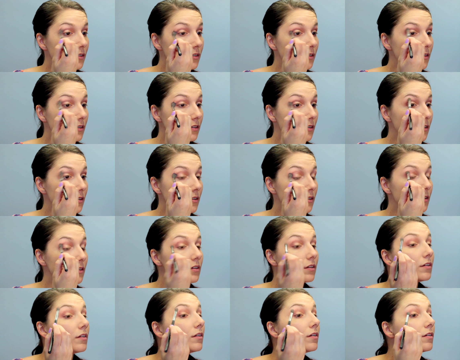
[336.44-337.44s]

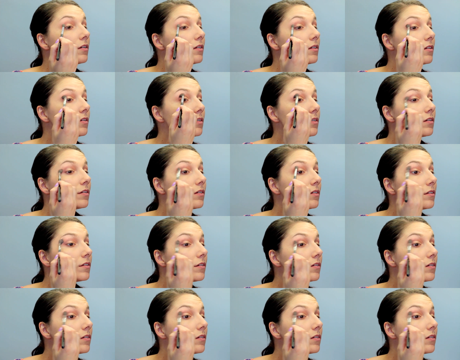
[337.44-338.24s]
Nothing is said.